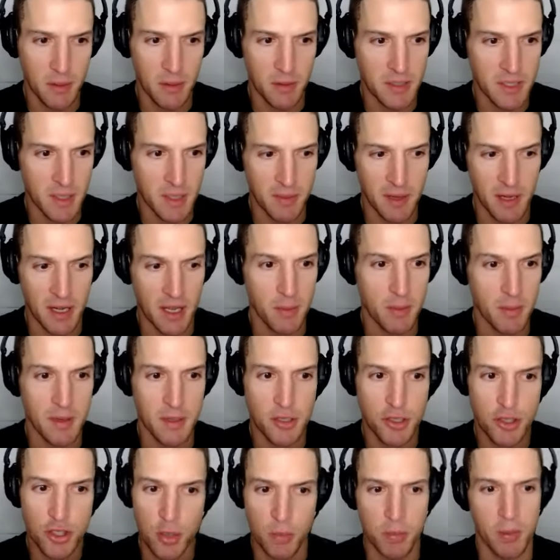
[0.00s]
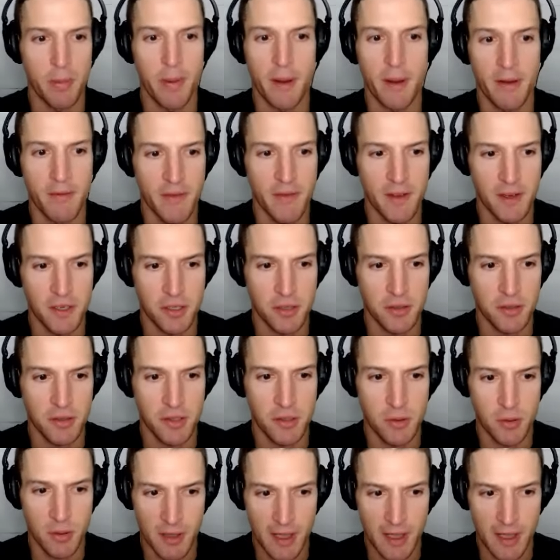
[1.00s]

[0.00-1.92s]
something that could be super beneficial to